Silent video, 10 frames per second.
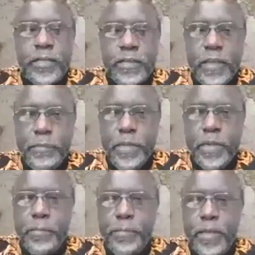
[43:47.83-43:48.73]
It has
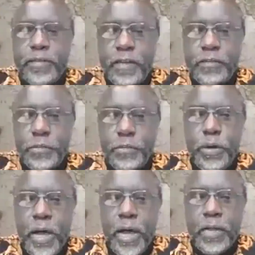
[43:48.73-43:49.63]
been a pleasure to